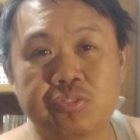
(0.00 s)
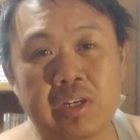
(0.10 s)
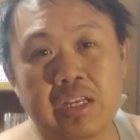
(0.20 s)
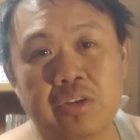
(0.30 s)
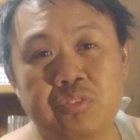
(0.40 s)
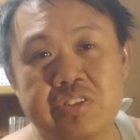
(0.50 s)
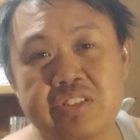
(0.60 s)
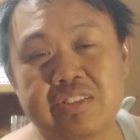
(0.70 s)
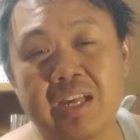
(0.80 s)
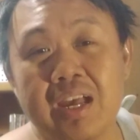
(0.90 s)
one, and which is
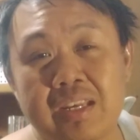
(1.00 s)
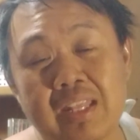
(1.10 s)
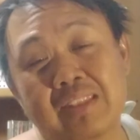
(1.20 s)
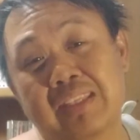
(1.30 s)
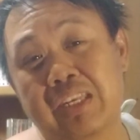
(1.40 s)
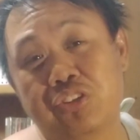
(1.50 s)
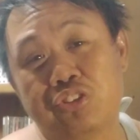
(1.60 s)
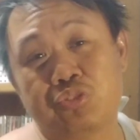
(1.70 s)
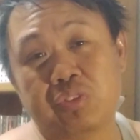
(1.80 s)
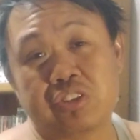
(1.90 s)
the Nintendo
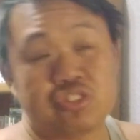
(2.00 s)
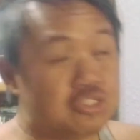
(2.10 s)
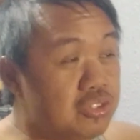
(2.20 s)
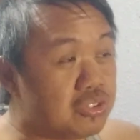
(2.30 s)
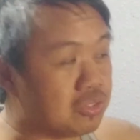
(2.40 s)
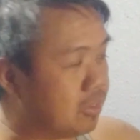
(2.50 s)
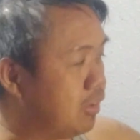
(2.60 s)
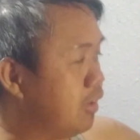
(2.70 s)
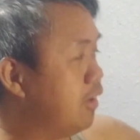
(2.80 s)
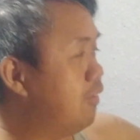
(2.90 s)
Switch 2.
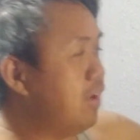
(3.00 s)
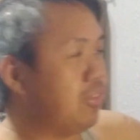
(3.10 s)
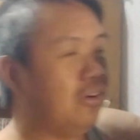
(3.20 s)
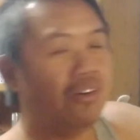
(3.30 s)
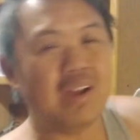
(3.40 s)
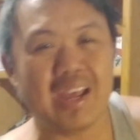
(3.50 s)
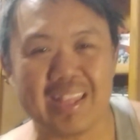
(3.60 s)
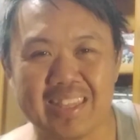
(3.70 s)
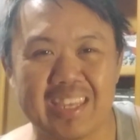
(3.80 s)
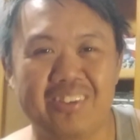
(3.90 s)
Right, all right,
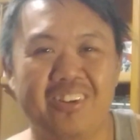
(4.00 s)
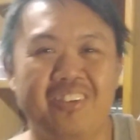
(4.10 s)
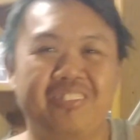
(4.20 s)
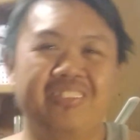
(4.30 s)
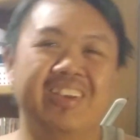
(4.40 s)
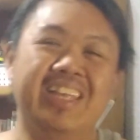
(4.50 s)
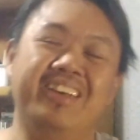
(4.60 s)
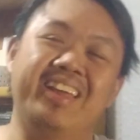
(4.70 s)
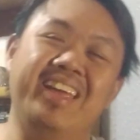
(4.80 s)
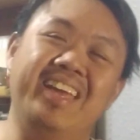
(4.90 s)
here over
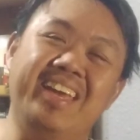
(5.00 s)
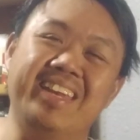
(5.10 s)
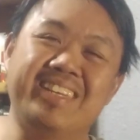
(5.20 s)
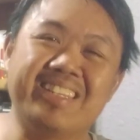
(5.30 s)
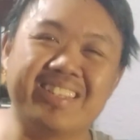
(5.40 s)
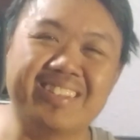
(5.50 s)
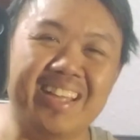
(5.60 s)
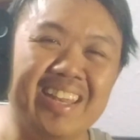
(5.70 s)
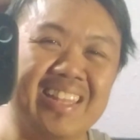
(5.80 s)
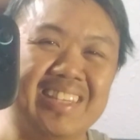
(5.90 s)
there, and this is the
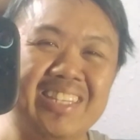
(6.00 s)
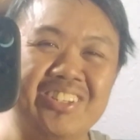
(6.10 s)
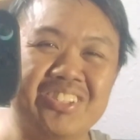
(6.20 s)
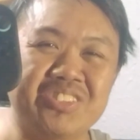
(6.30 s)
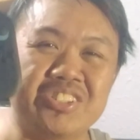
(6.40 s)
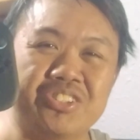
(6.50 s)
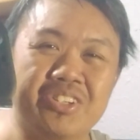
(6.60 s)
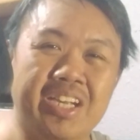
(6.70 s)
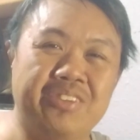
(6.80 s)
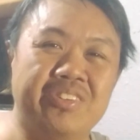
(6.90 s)
Nintendo Switch 2,
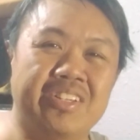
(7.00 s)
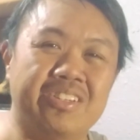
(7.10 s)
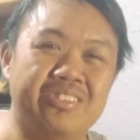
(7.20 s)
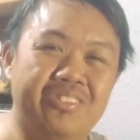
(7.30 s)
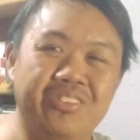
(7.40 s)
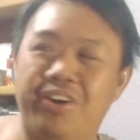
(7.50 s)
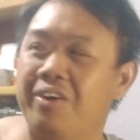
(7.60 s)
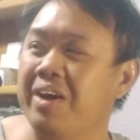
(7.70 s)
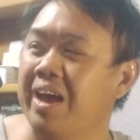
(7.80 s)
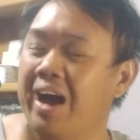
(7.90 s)
and which is now
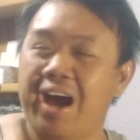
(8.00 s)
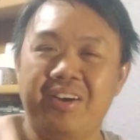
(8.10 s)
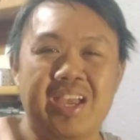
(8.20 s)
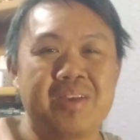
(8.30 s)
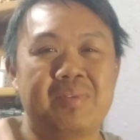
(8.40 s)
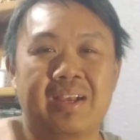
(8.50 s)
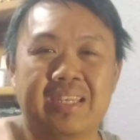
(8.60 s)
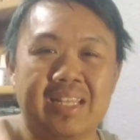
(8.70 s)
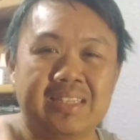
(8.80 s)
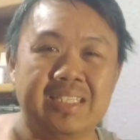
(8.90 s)
how a
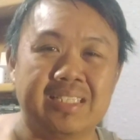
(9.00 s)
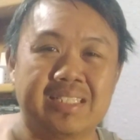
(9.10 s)
magnetic